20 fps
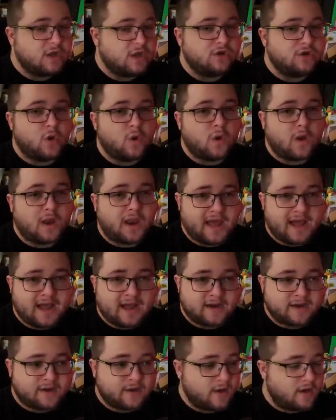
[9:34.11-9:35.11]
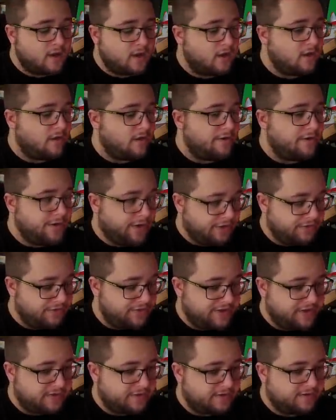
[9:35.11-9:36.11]
no lag, or
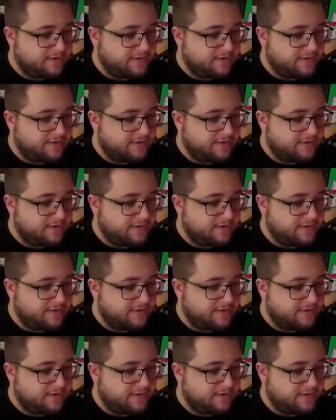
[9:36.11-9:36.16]
nothing.